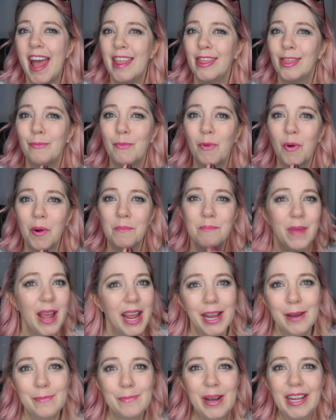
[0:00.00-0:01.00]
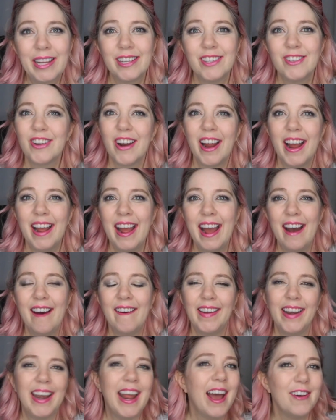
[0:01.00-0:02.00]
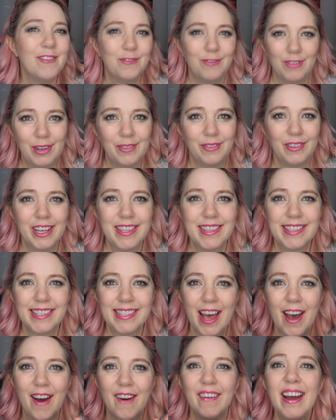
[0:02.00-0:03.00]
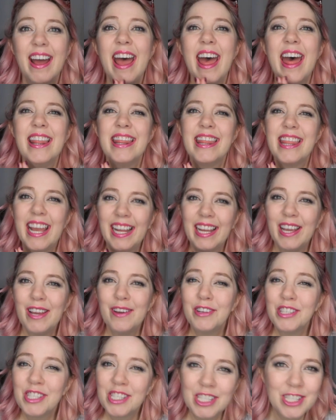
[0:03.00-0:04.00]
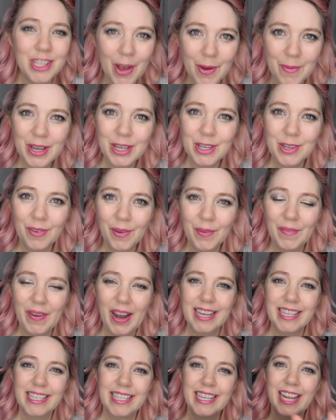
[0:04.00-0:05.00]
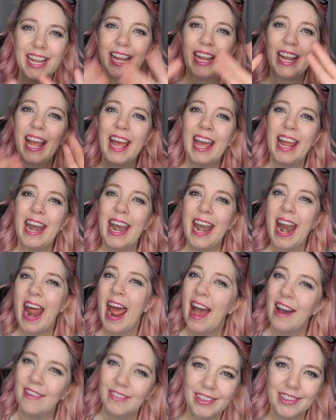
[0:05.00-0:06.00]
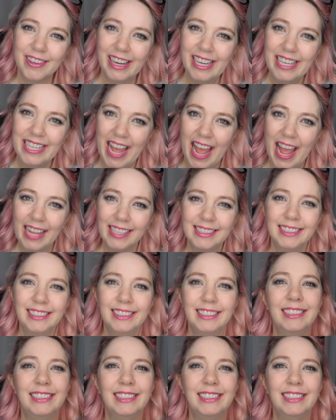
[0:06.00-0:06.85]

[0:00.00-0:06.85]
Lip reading: and the more makeup I can try out and have fun with. So thank you so much for watching and have a great day.